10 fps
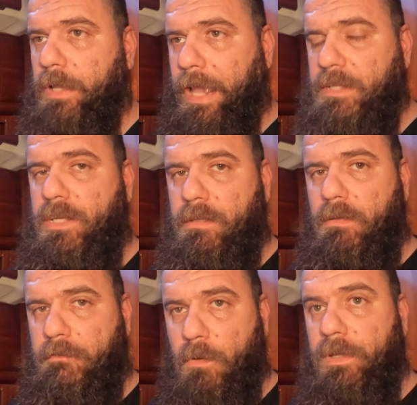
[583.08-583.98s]
engine
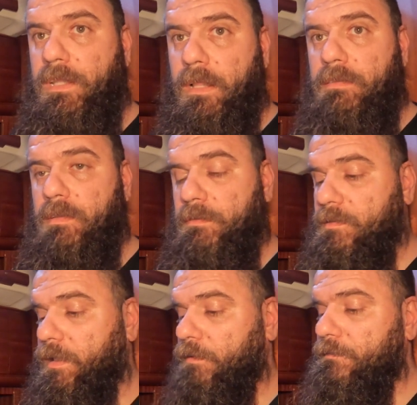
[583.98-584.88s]
of the windlass
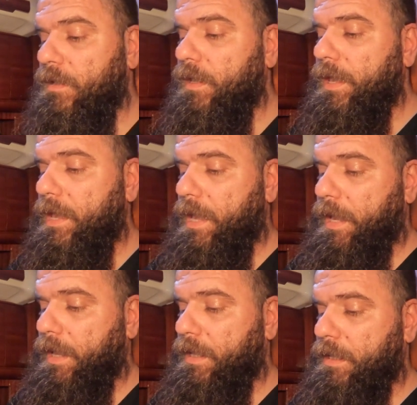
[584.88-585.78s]
itself
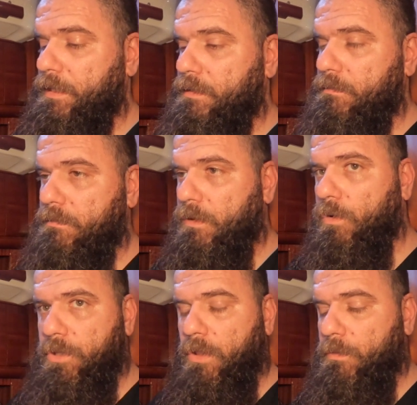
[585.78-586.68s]
and
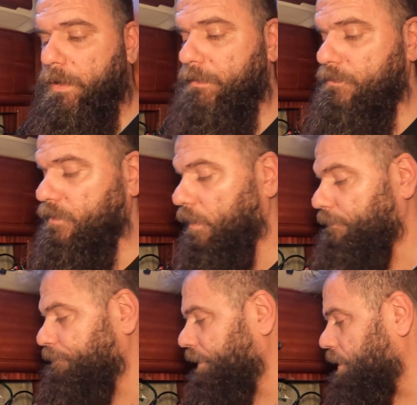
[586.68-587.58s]
go the other way. So
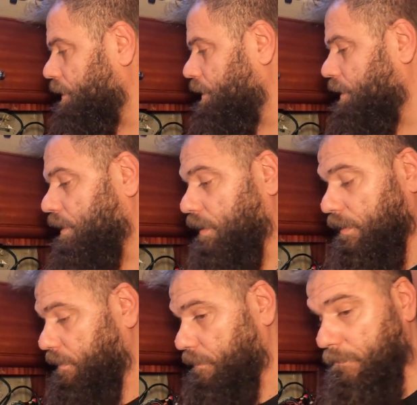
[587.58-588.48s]

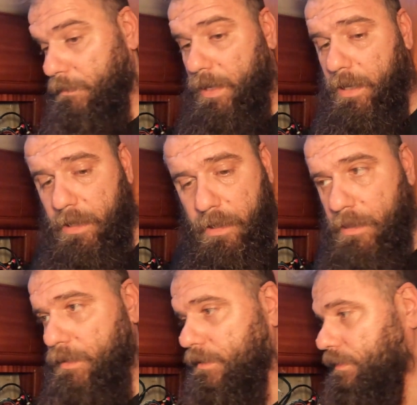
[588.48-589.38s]
my